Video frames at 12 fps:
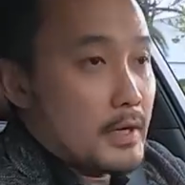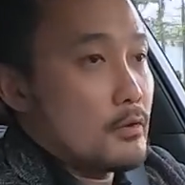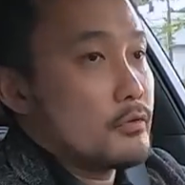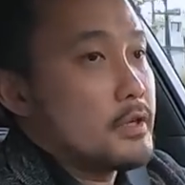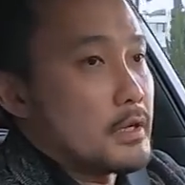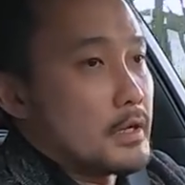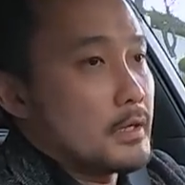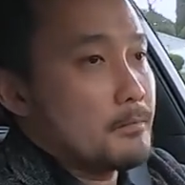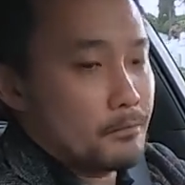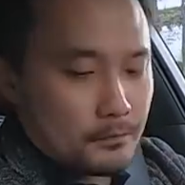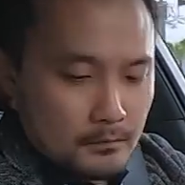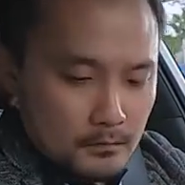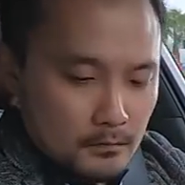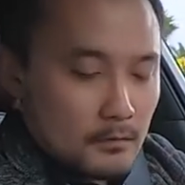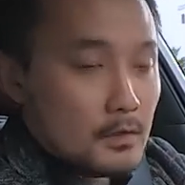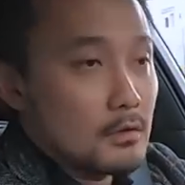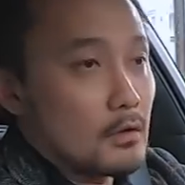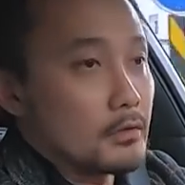down here,
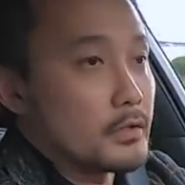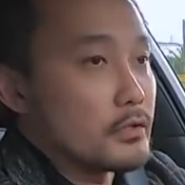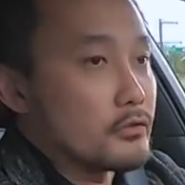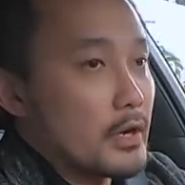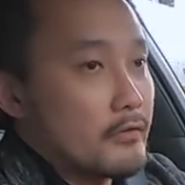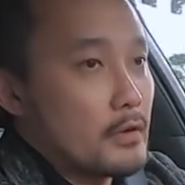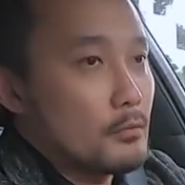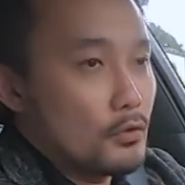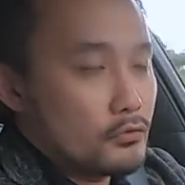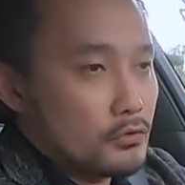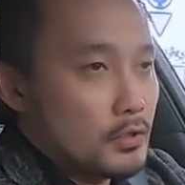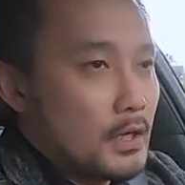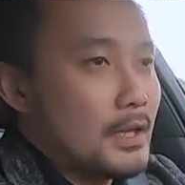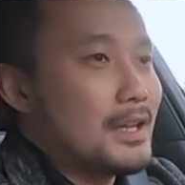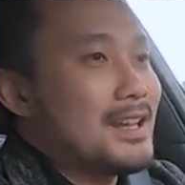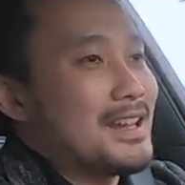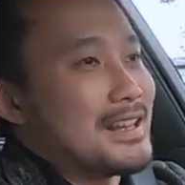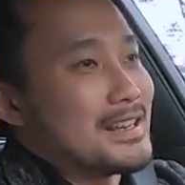on the driving modes,
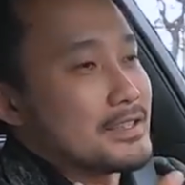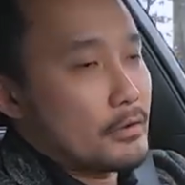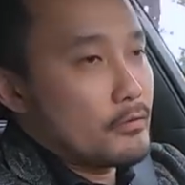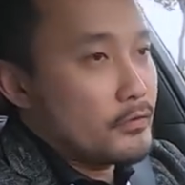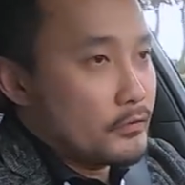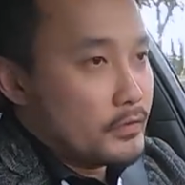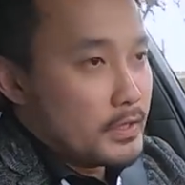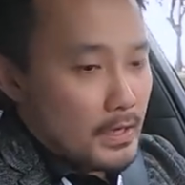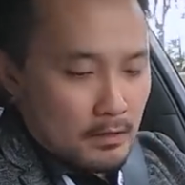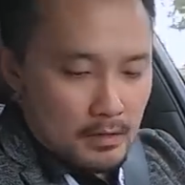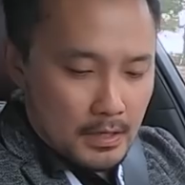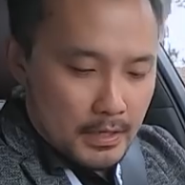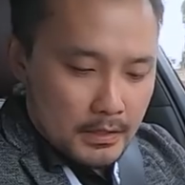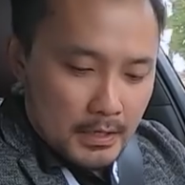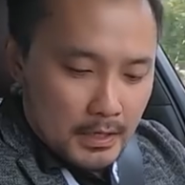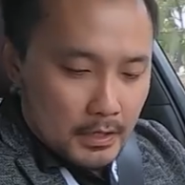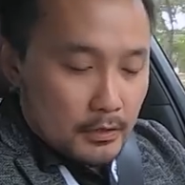in the 750Li,